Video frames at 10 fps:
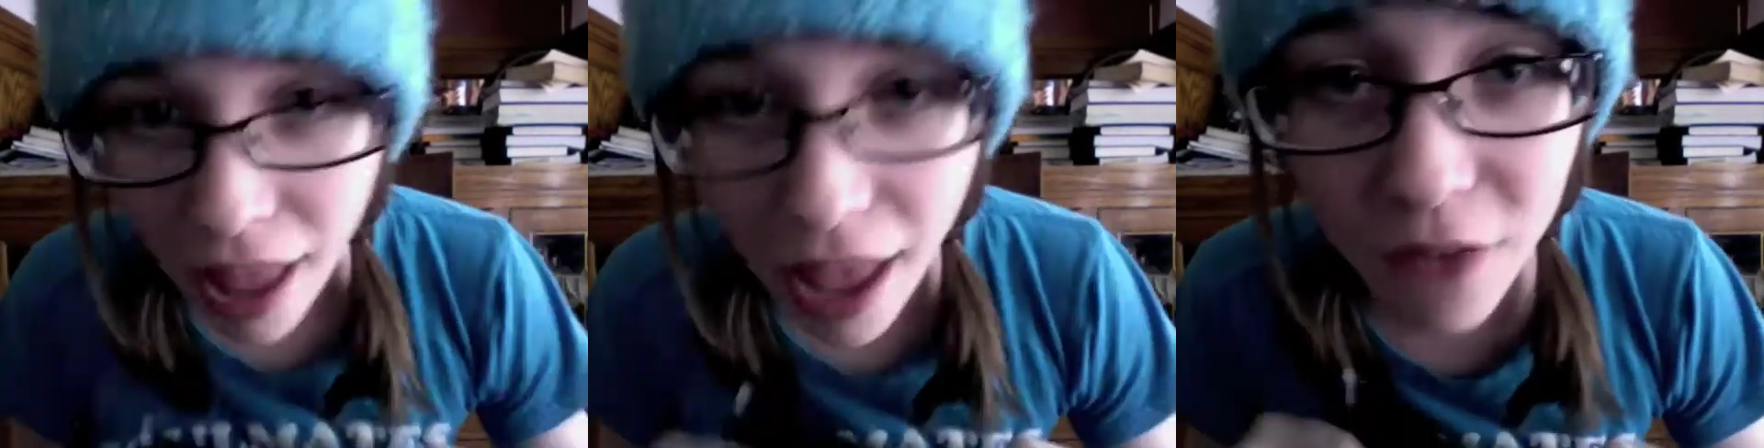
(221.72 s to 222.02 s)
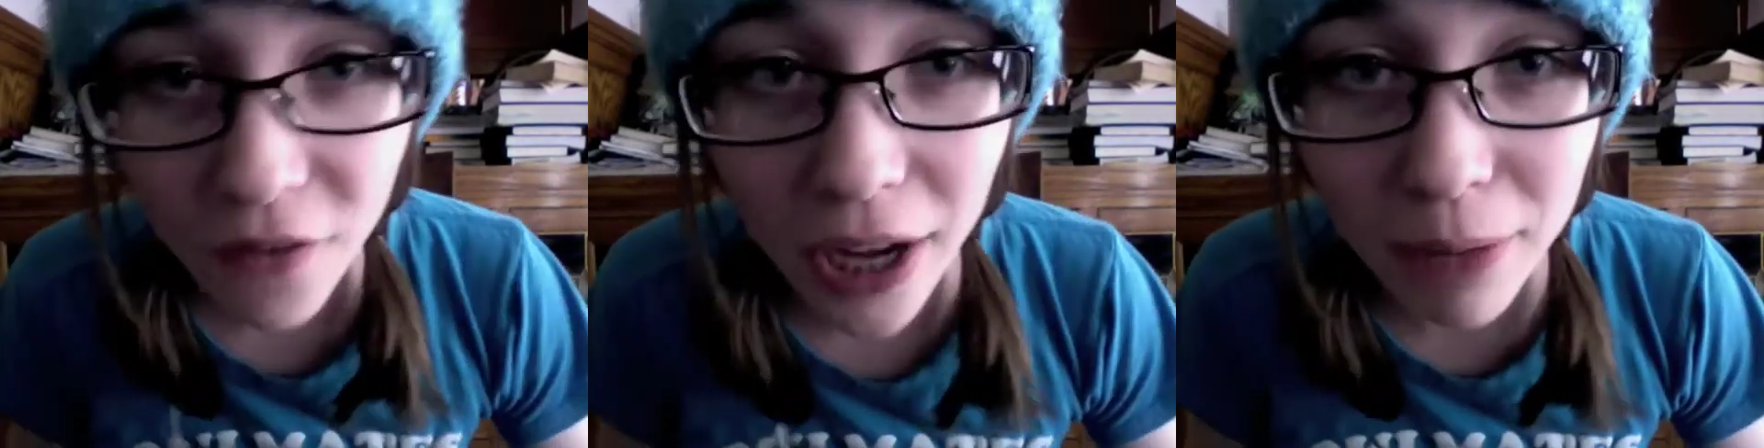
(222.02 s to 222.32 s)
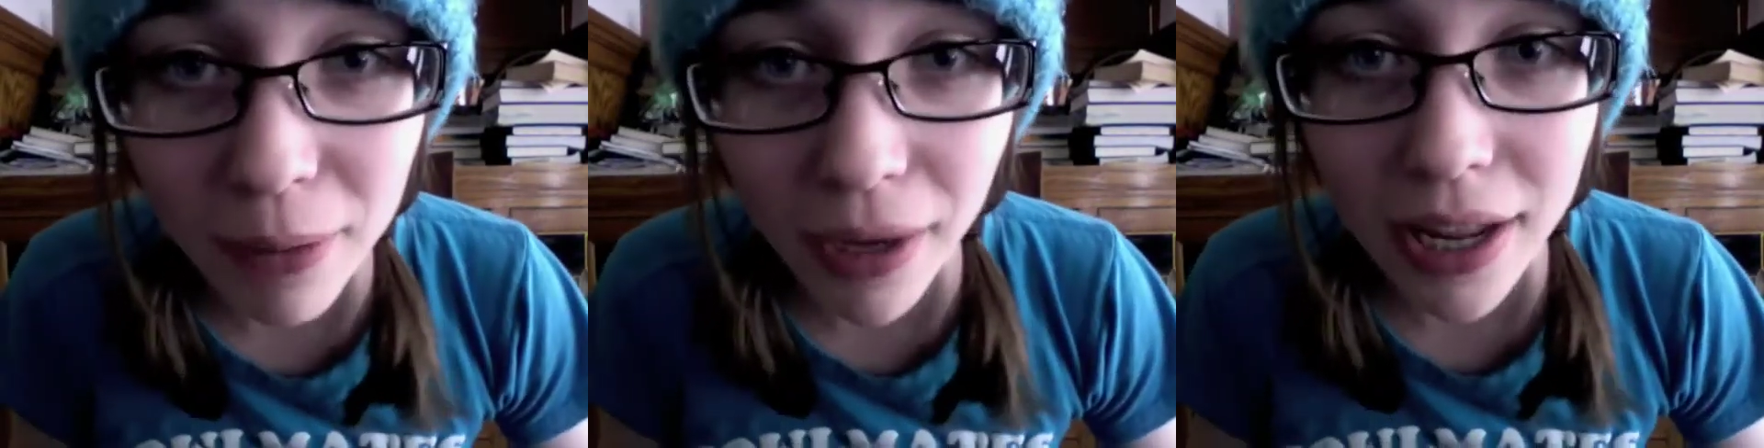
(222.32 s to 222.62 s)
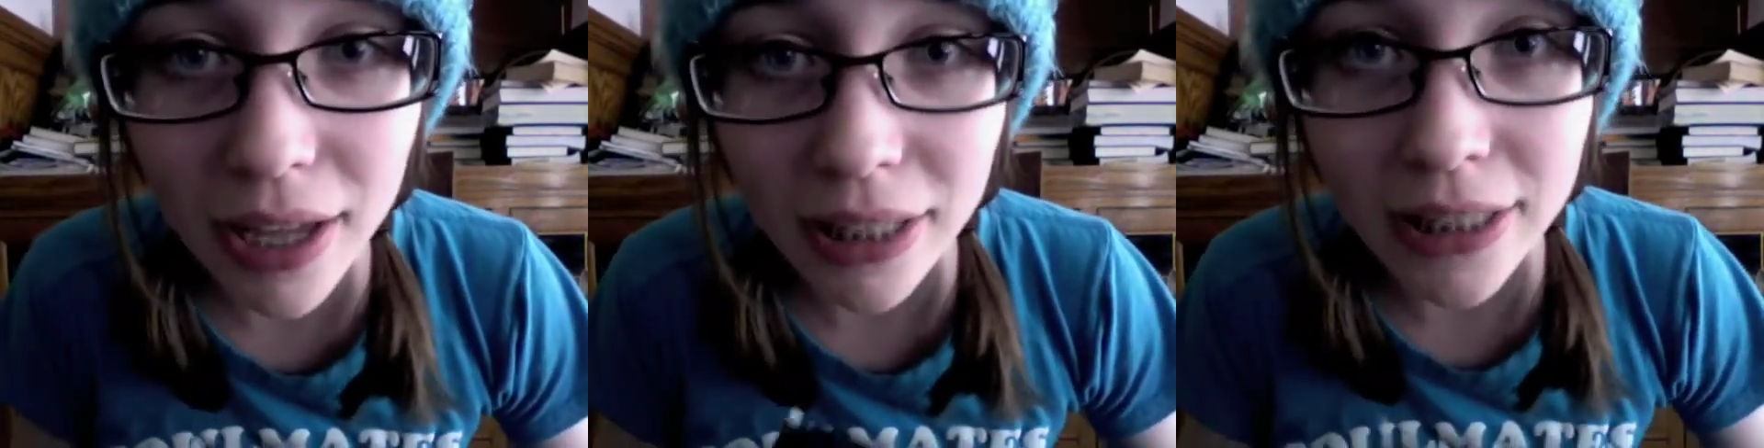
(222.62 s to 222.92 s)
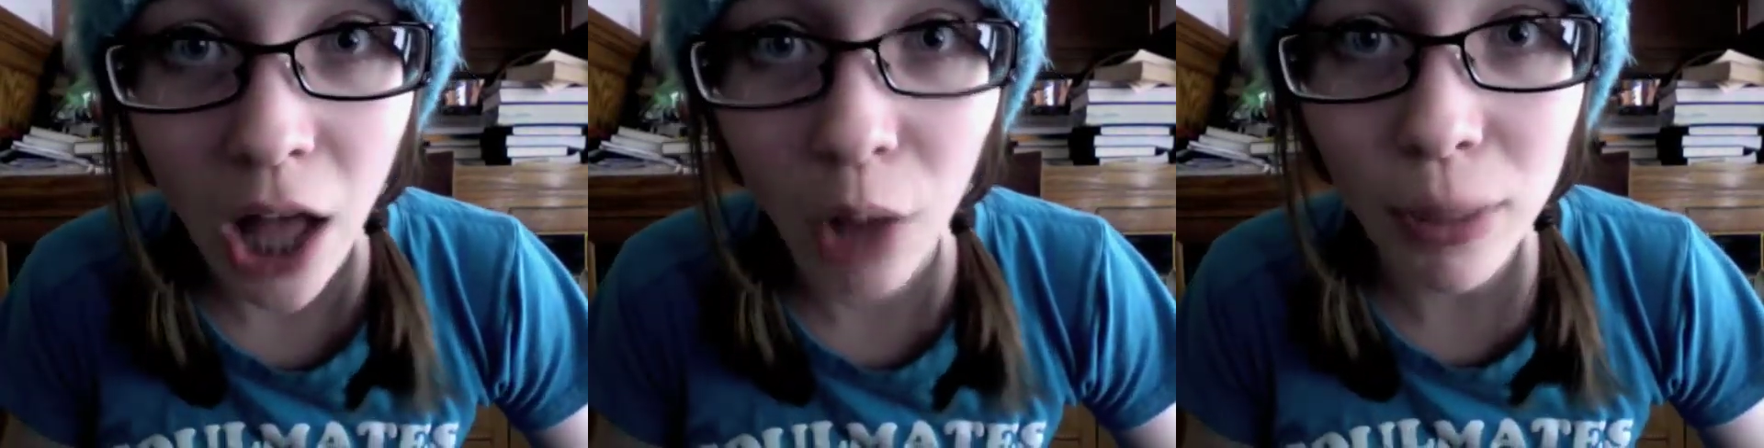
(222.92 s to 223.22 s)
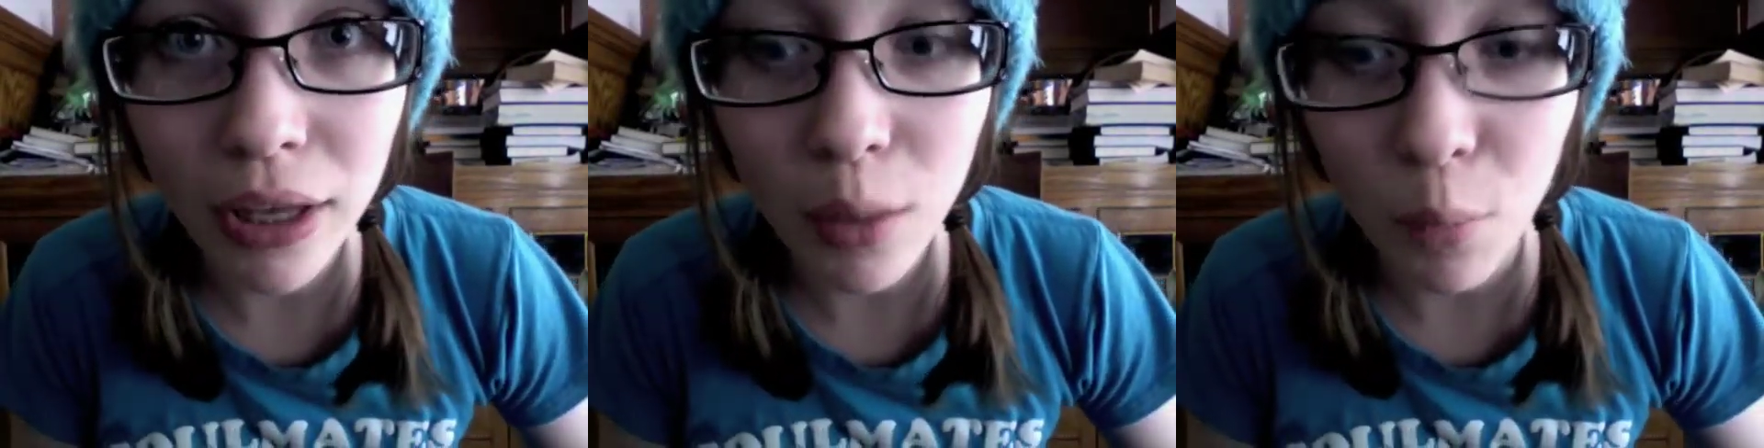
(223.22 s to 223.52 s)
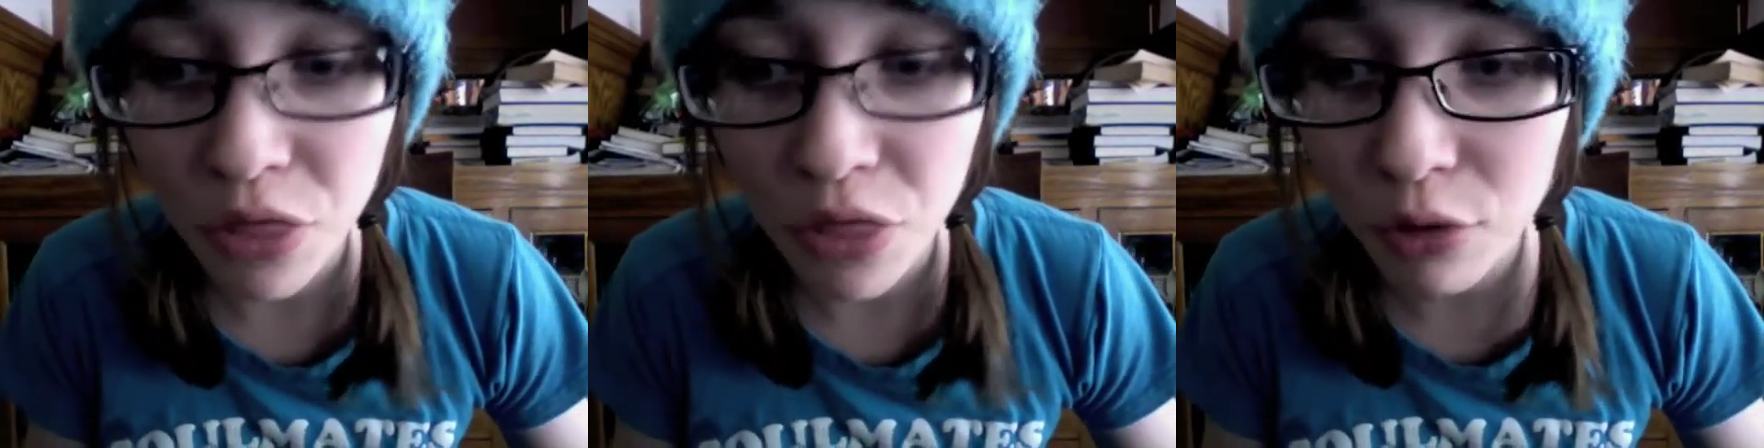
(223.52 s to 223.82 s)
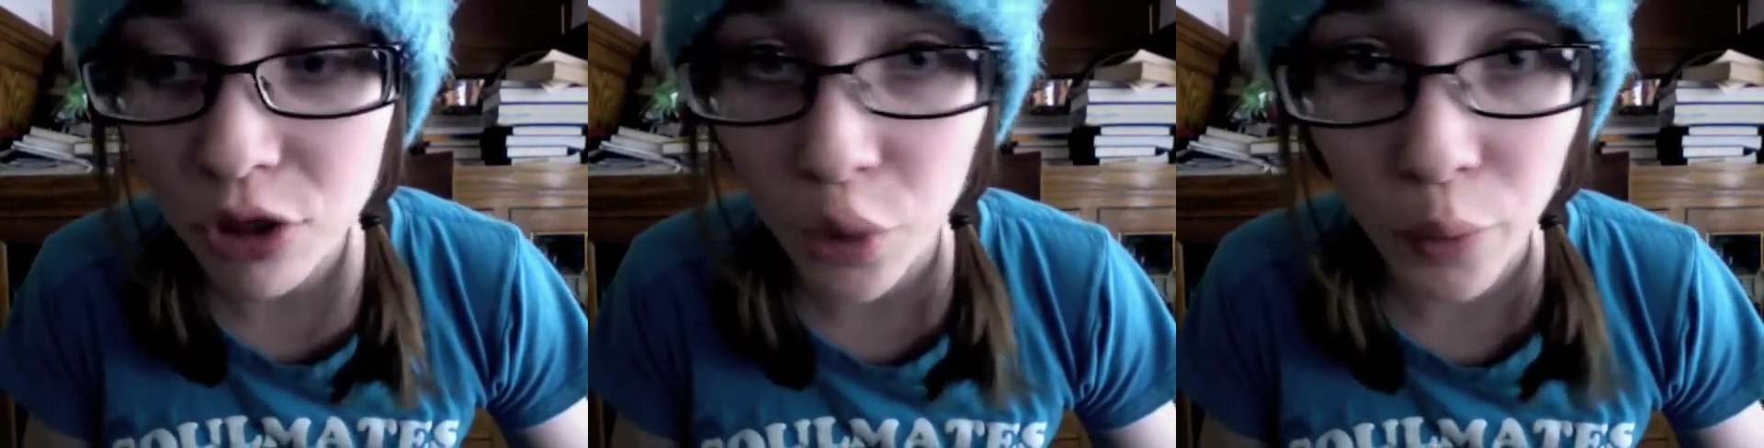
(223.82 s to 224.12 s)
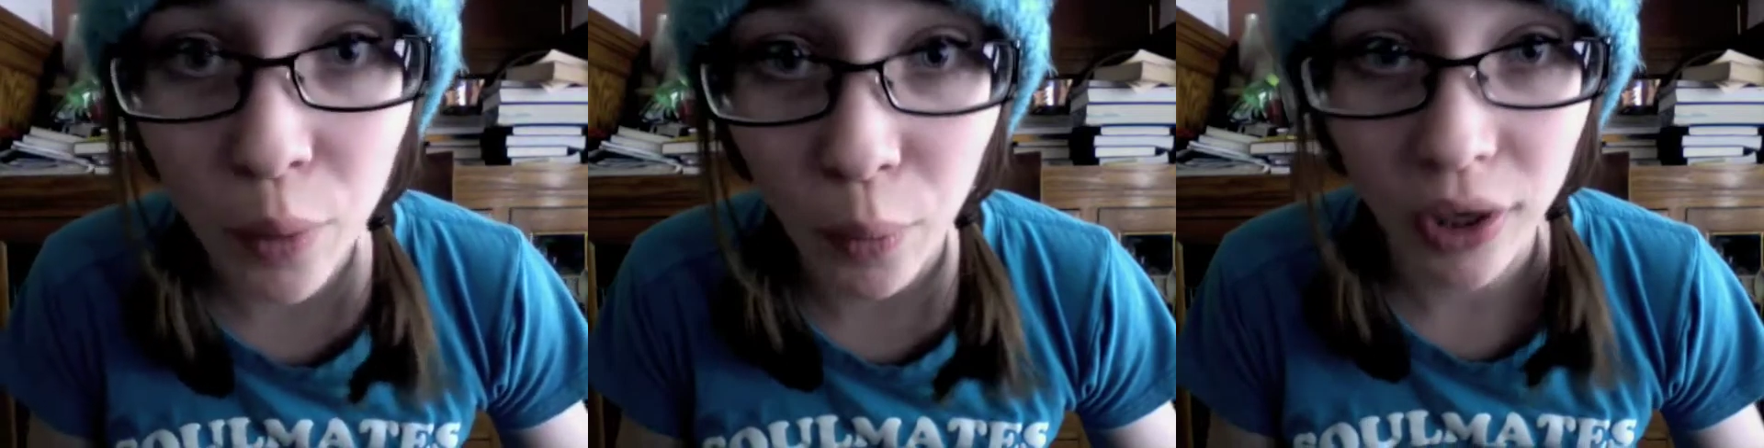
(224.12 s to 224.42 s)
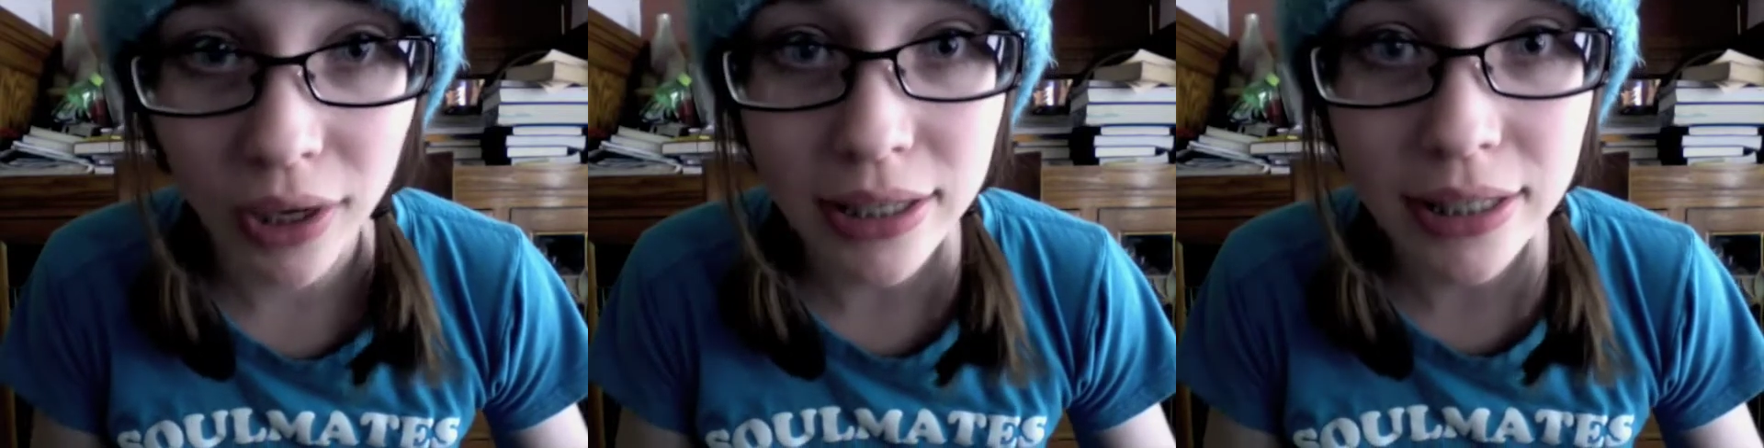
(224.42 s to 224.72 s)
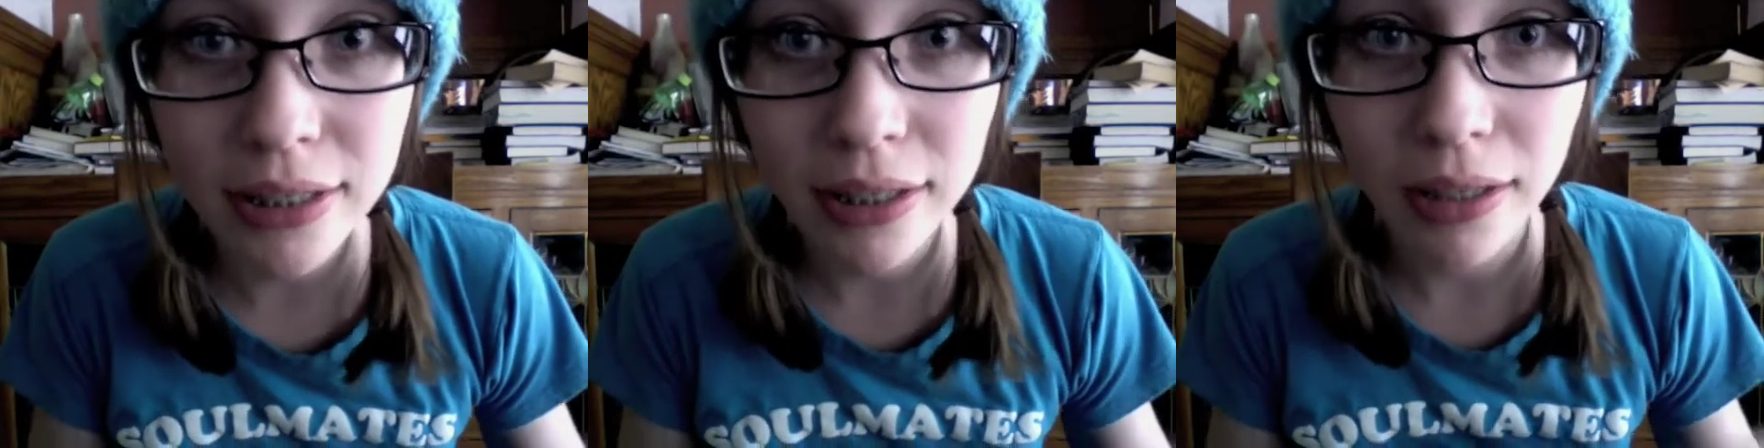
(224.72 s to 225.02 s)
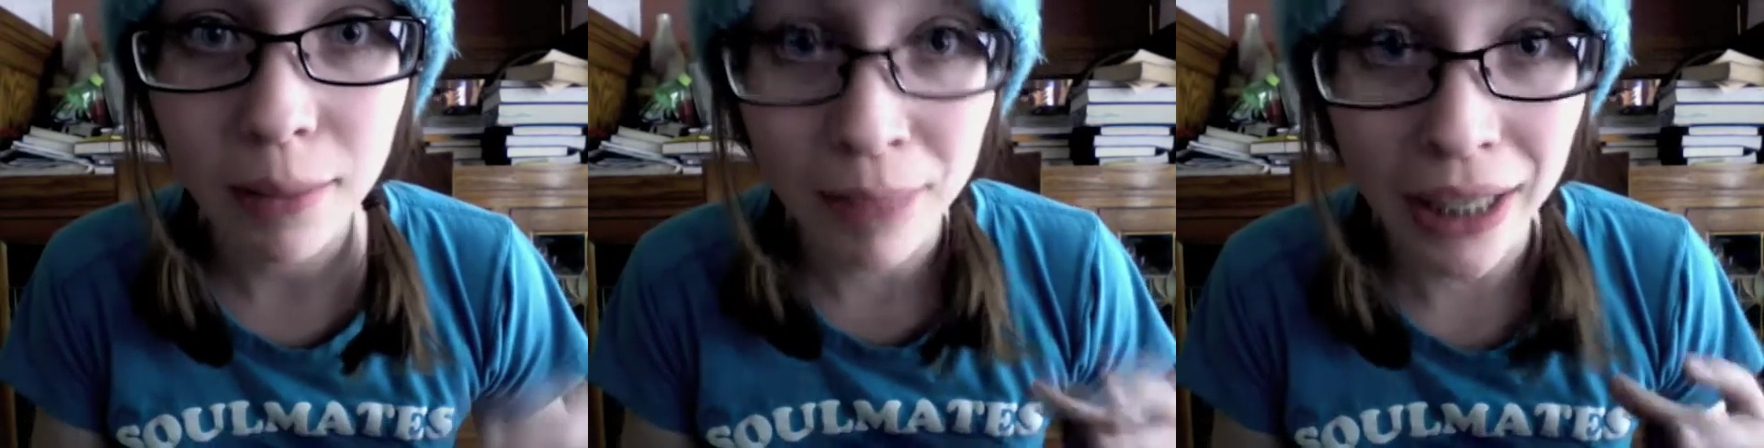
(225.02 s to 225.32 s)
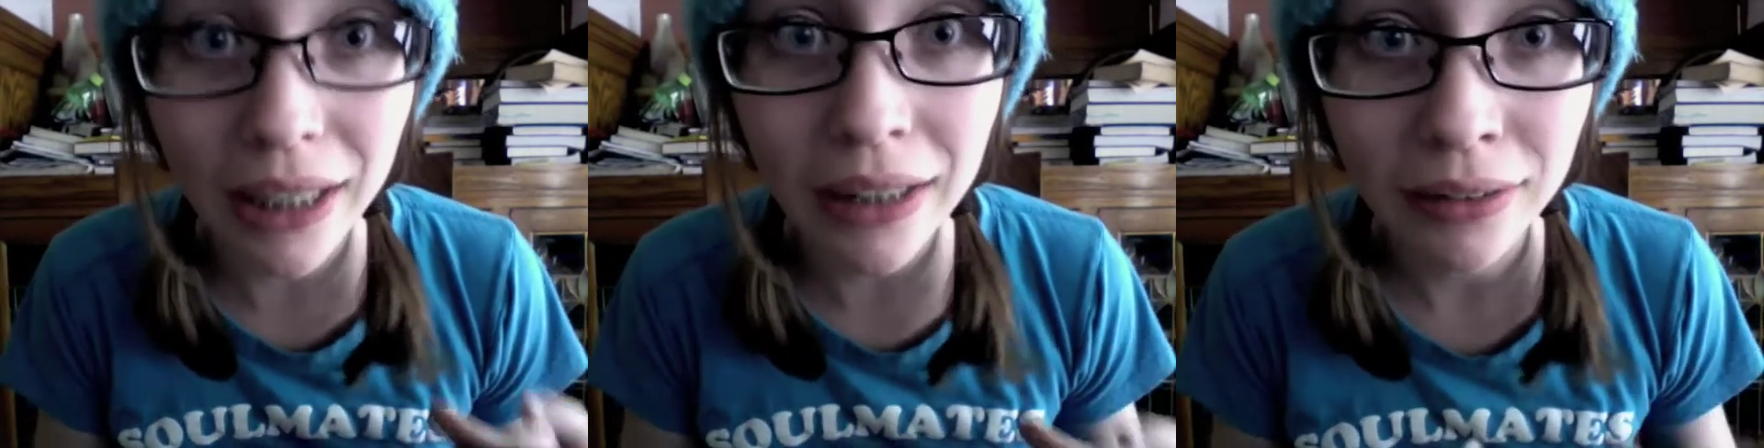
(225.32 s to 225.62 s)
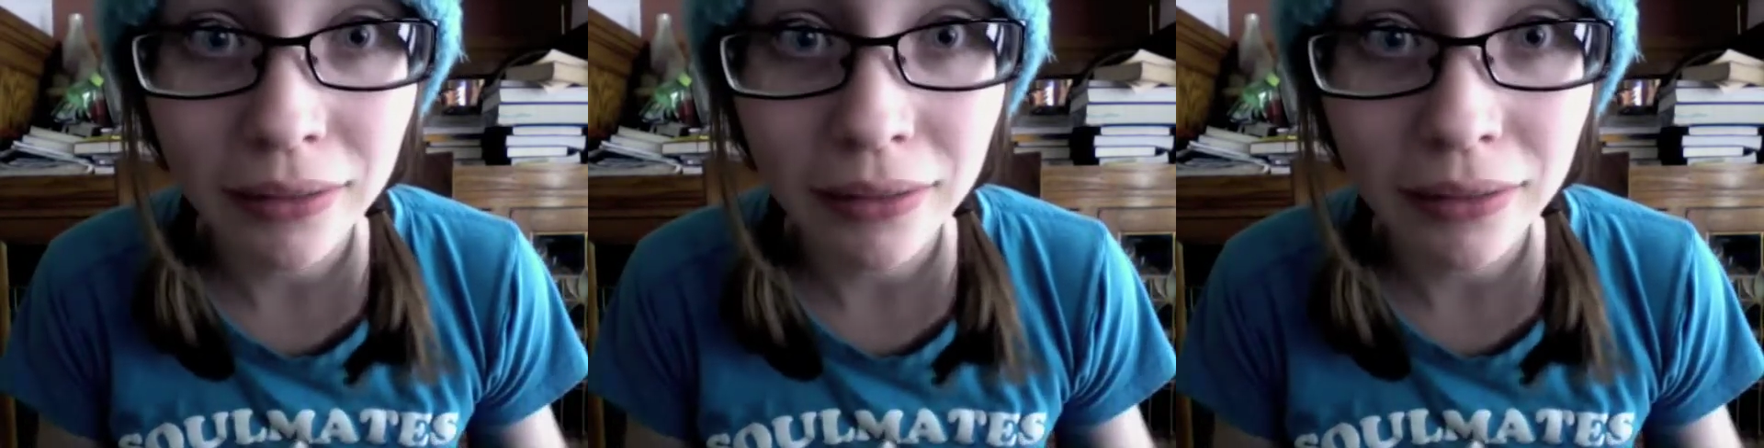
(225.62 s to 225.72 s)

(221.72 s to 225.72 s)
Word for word: If anybody can tell me what those three words mean.